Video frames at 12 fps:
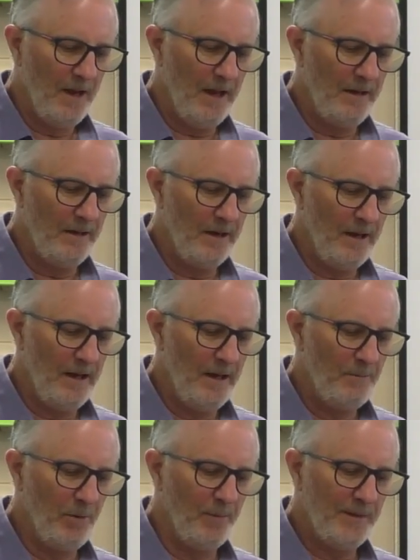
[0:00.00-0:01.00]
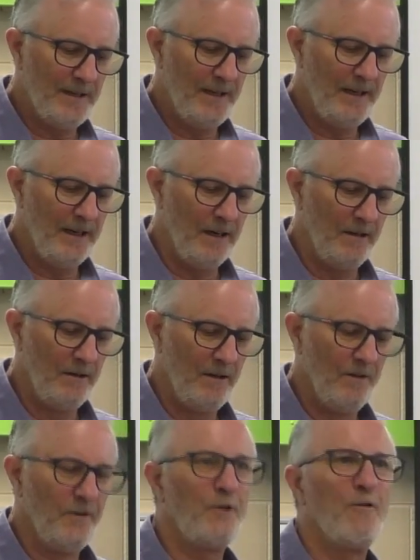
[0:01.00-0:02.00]
and epopeia,
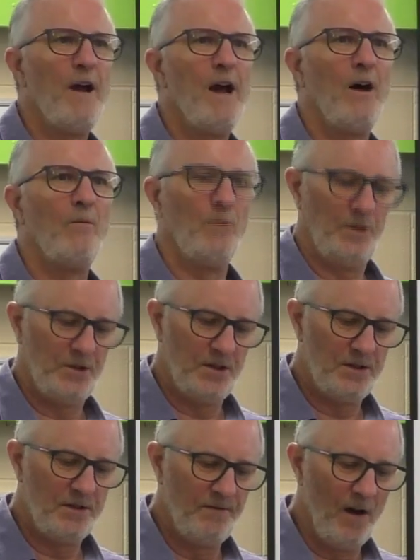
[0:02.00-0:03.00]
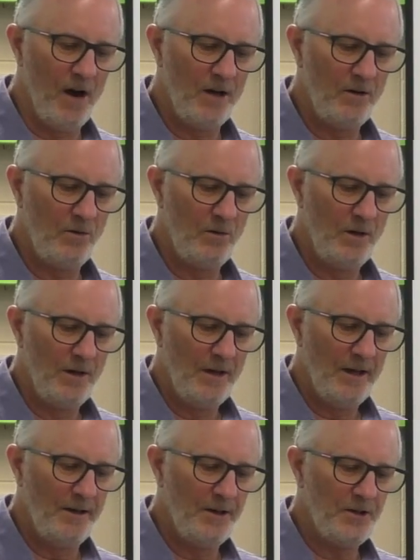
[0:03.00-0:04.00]
the crown, which is the final
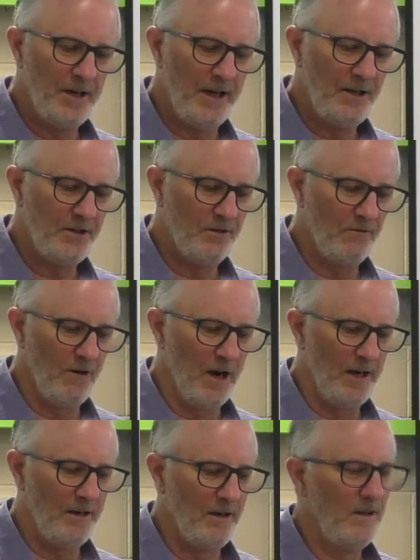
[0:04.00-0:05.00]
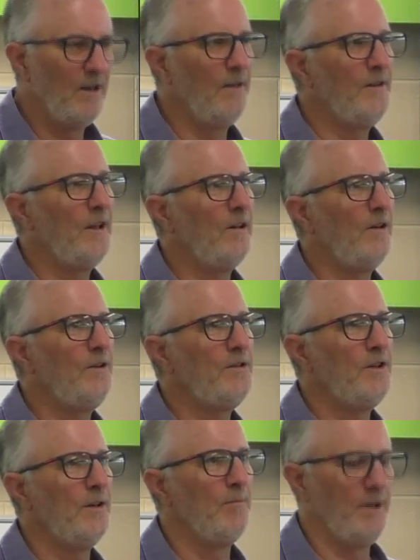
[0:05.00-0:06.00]
initiation rite, and the
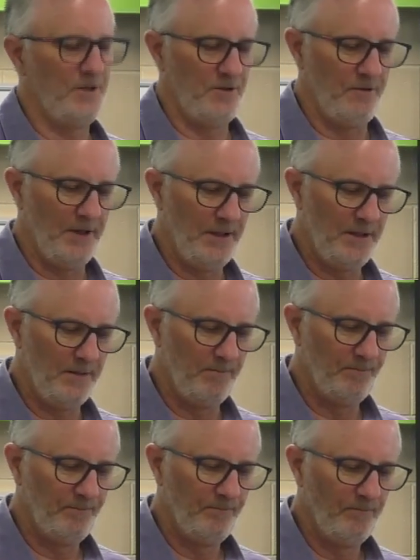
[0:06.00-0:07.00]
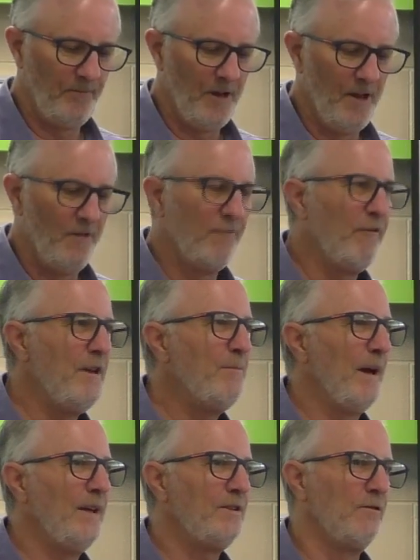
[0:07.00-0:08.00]
Eleusinian mysteries.
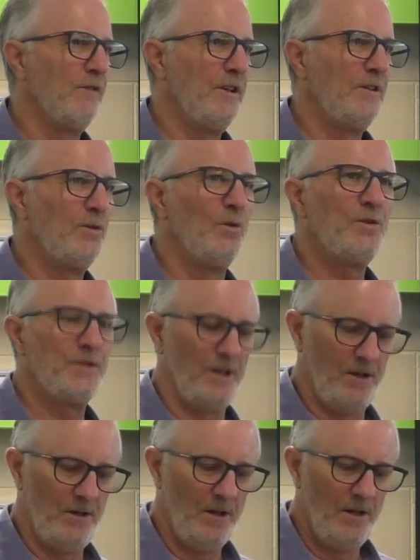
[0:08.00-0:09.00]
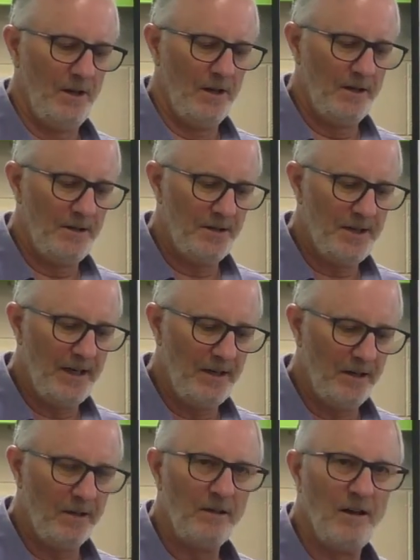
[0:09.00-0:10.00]
Freemasonry is also a
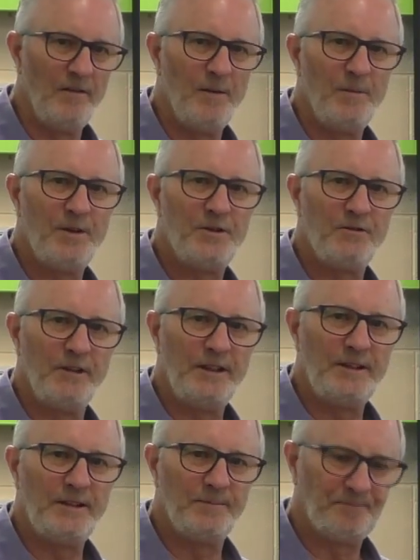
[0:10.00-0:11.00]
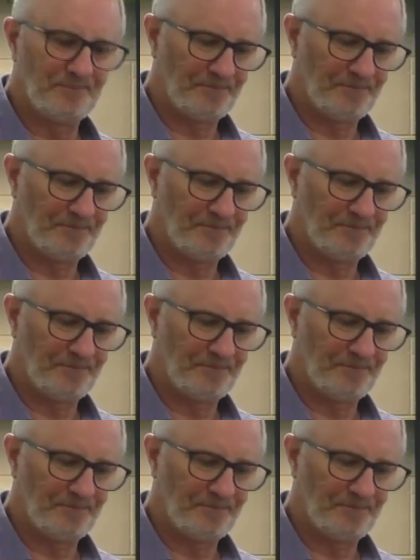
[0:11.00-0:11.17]
descendant of the mysteries.